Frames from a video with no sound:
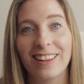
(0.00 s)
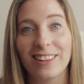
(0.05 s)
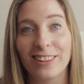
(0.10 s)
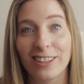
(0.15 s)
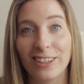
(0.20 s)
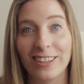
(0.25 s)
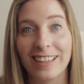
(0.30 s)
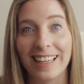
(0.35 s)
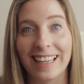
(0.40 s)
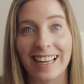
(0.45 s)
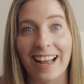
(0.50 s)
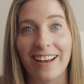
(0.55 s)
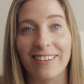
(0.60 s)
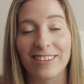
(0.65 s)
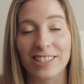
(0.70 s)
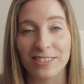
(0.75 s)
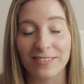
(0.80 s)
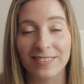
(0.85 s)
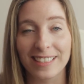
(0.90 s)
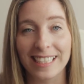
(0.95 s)
learning
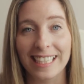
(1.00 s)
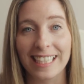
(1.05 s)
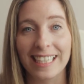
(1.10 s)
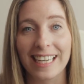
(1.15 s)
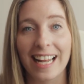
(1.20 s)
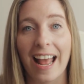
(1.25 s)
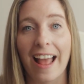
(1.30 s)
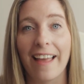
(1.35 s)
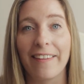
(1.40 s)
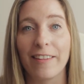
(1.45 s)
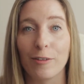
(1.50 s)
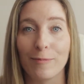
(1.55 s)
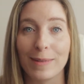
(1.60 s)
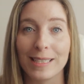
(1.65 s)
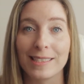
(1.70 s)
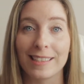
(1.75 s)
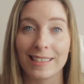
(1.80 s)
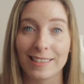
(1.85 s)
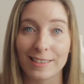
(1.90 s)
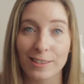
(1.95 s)
how to read and they're
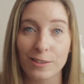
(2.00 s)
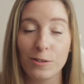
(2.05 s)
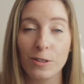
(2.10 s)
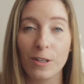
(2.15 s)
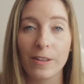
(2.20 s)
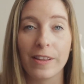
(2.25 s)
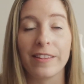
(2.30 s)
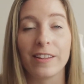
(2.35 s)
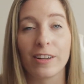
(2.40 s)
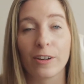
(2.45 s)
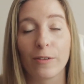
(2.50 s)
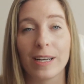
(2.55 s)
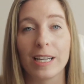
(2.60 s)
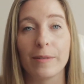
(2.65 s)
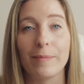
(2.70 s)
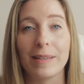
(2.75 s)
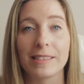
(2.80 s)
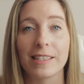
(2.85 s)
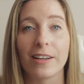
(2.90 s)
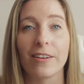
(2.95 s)
missing school, then they're going
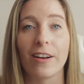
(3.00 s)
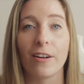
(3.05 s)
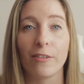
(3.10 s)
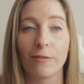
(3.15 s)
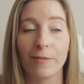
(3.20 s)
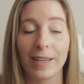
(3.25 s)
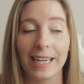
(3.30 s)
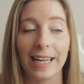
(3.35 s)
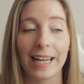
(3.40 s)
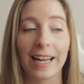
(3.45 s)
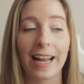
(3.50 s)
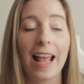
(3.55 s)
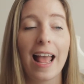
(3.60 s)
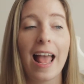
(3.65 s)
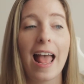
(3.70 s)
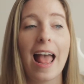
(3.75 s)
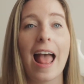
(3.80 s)
to miss out on reading.